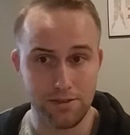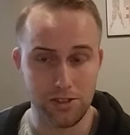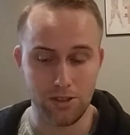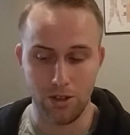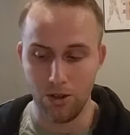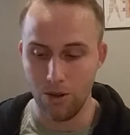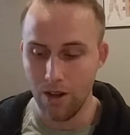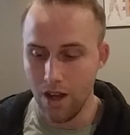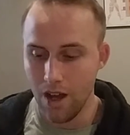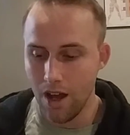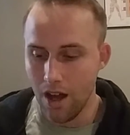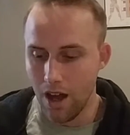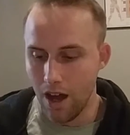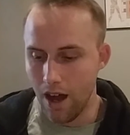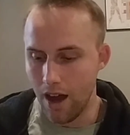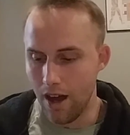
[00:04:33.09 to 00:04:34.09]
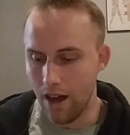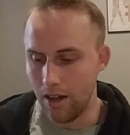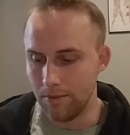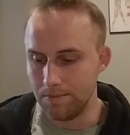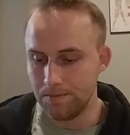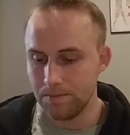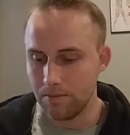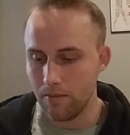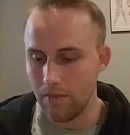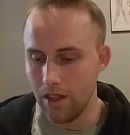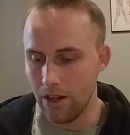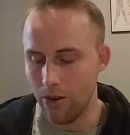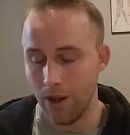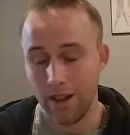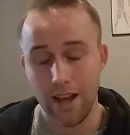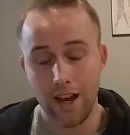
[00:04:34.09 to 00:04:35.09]
So, a
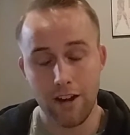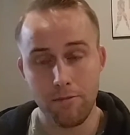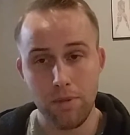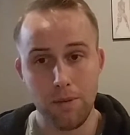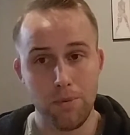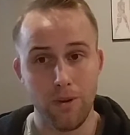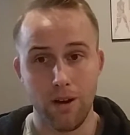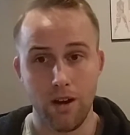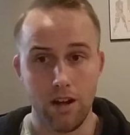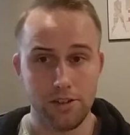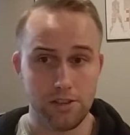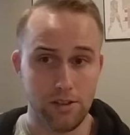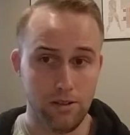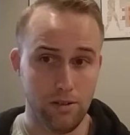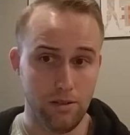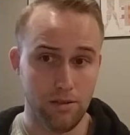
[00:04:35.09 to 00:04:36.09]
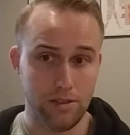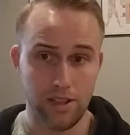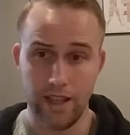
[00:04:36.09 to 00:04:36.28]
lot of people also,